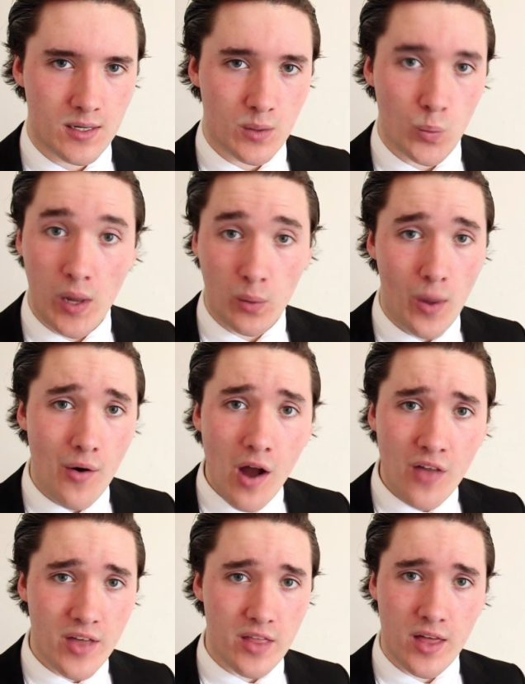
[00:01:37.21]
Well, where are
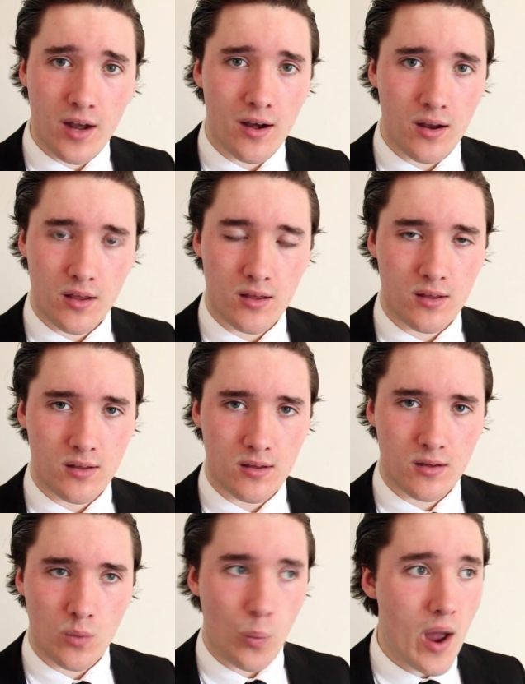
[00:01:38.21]
they then?
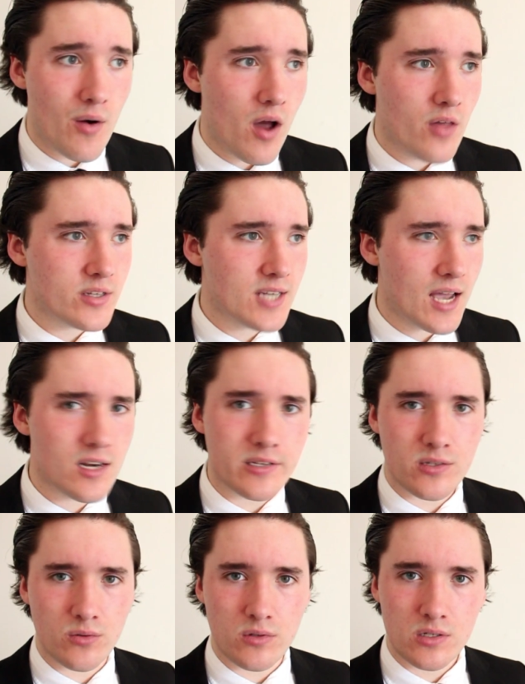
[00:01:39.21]
Where are the
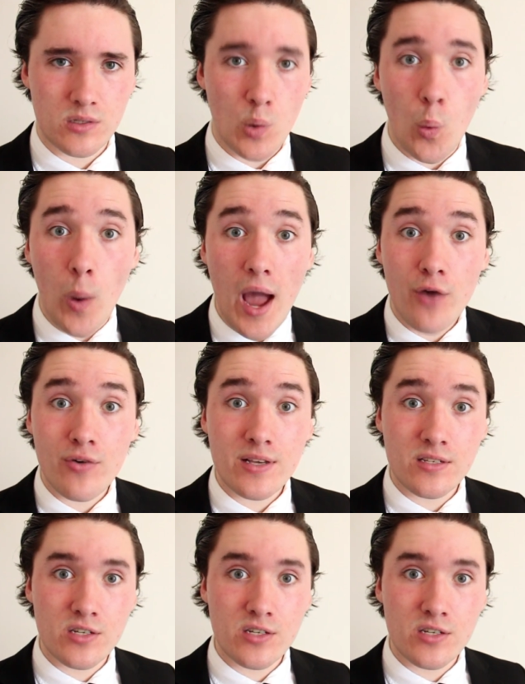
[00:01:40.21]
dinosaurs? Where is